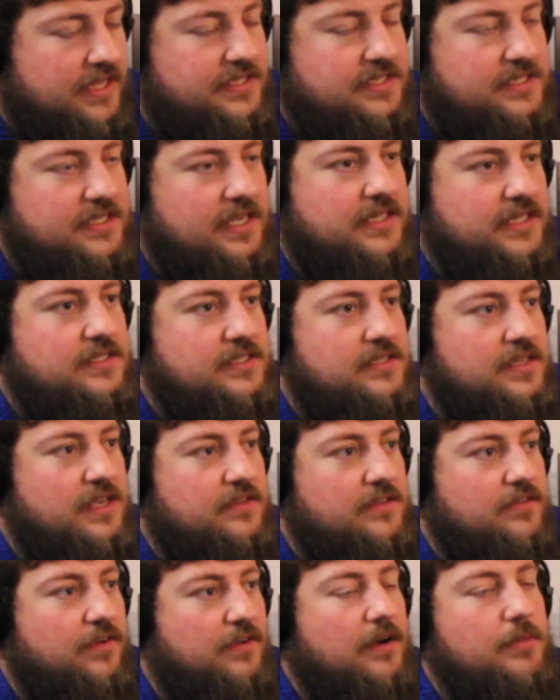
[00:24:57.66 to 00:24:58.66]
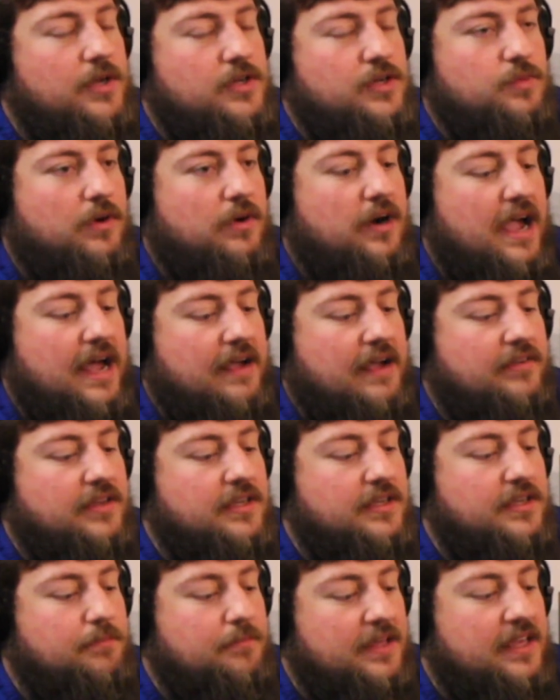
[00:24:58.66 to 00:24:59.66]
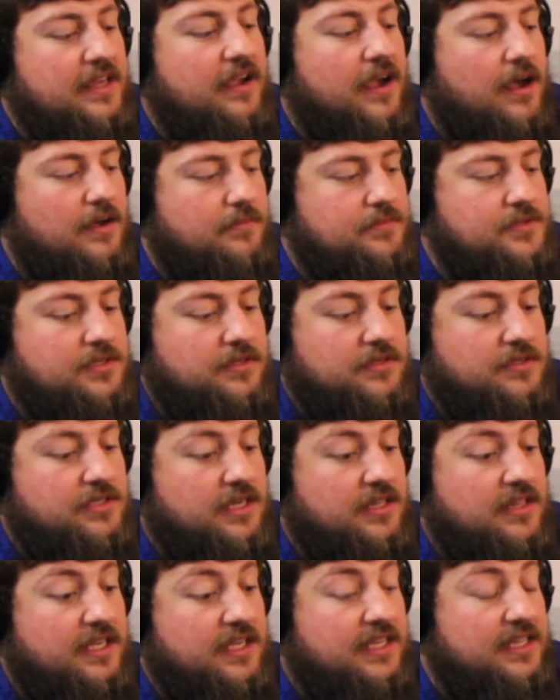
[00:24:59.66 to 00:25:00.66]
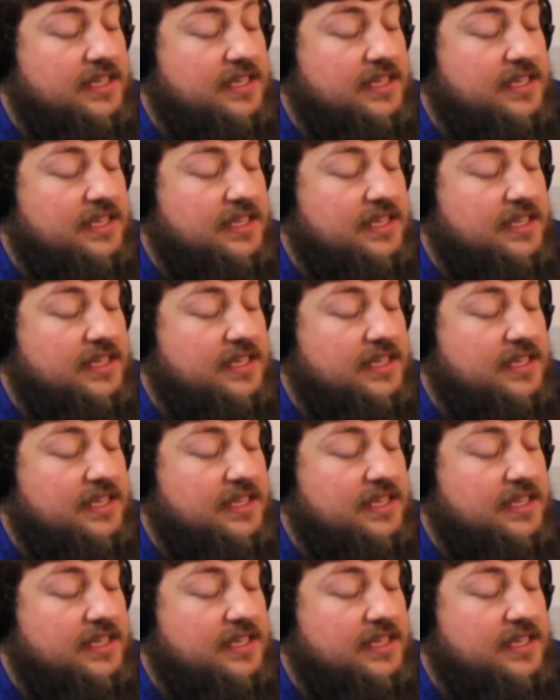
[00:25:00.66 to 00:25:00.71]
It's very much, we're having a big upsurge, I think,